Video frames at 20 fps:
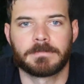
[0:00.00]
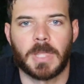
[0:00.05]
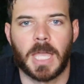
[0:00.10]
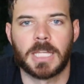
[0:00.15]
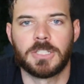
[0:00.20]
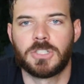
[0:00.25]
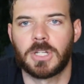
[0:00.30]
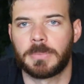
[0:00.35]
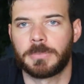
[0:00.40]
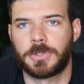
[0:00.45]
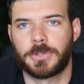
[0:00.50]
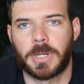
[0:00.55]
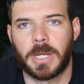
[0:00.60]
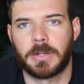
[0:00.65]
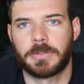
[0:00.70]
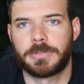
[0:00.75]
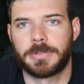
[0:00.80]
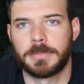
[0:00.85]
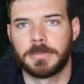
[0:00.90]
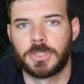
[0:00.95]
I jumped
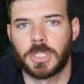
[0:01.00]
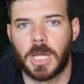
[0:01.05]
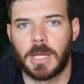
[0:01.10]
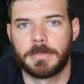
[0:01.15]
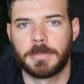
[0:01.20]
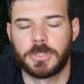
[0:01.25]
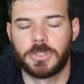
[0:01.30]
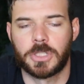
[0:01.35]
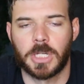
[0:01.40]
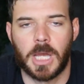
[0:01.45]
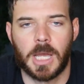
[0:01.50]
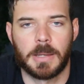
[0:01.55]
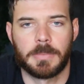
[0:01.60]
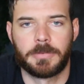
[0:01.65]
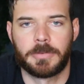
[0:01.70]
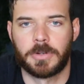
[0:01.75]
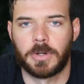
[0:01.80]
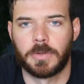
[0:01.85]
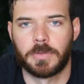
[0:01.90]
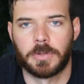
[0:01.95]
around from job to
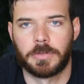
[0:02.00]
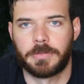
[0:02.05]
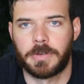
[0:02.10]
job for over